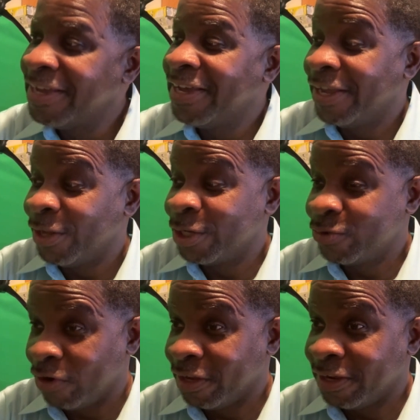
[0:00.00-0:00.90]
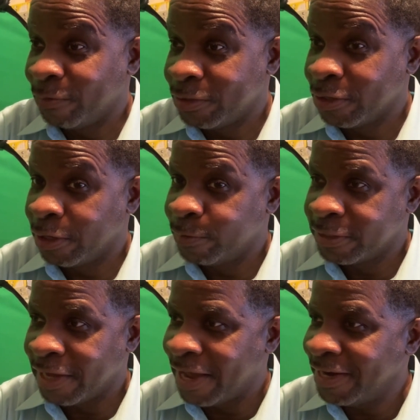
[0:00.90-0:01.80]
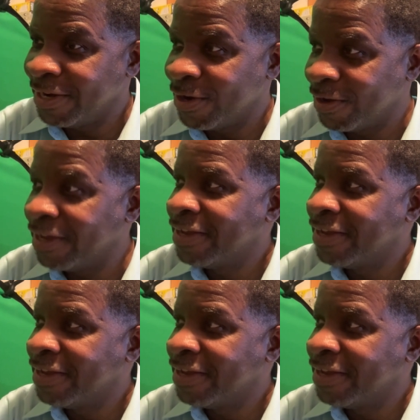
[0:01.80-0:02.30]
in this trailer that we saw that was good. I didn't know.